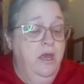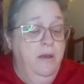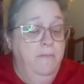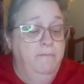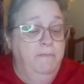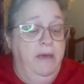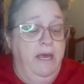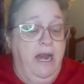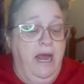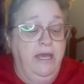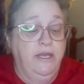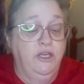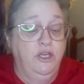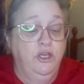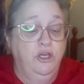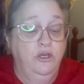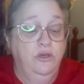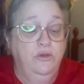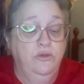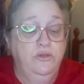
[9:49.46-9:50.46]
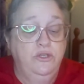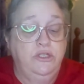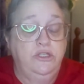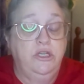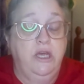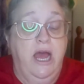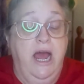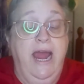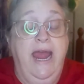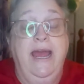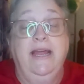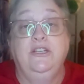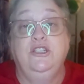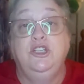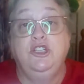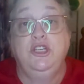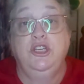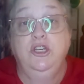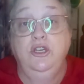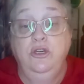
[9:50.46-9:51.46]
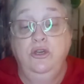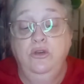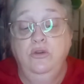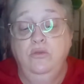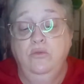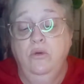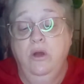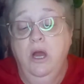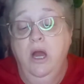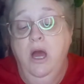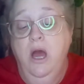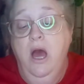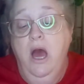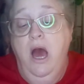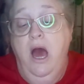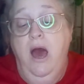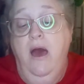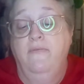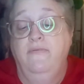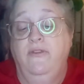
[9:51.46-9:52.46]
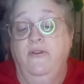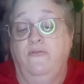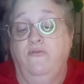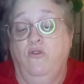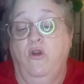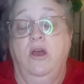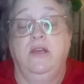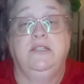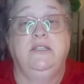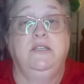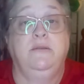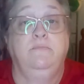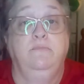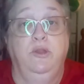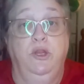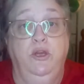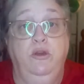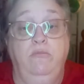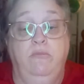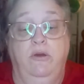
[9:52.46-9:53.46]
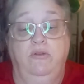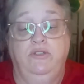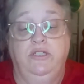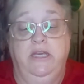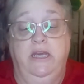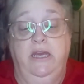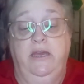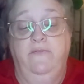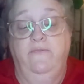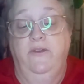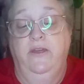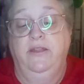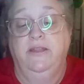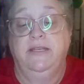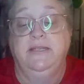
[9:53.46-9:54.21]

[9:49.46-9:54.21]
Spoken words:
But I had 2 of the frosted blue motif in the